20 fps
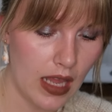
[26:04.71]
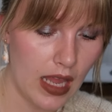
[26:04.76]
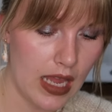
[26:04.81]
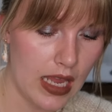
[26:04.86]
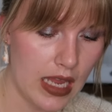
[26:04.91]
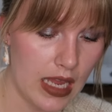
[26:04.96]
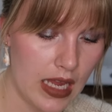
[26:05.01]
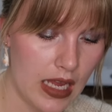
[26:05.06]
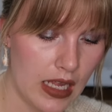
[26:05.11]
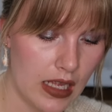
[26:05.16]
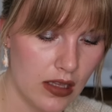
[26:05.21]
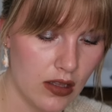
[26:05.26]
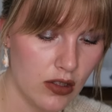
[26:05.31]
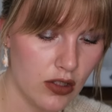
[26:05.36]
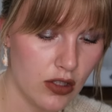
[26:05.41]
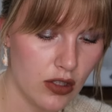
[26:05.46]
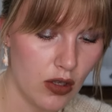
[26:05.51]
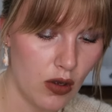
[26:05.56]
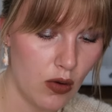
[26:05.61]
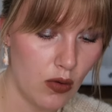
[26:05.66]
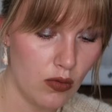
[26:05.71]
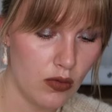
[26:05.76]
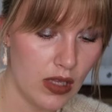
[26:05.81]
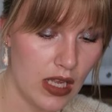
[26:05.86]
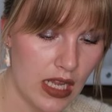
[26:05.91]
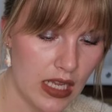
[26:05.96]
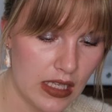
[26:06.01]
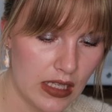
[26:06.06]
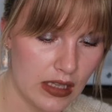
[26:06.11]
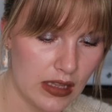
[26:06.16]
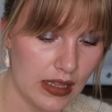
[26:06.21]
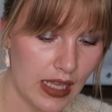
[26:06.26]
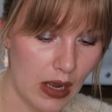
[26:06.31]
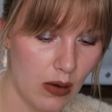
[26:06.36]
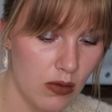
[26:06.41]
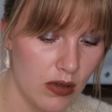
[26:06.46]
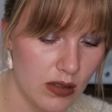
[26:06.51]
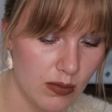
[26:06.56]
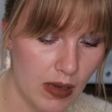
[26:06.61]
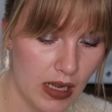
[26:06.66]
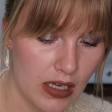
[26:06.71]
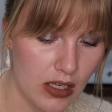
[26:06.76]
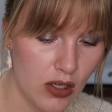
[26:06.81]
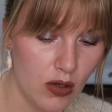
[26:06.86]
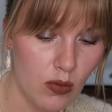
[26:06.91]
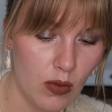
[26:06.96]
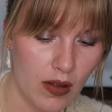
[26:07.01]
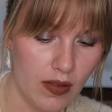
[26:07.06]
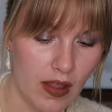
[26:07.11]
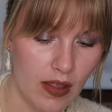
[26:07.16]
And so that was my new one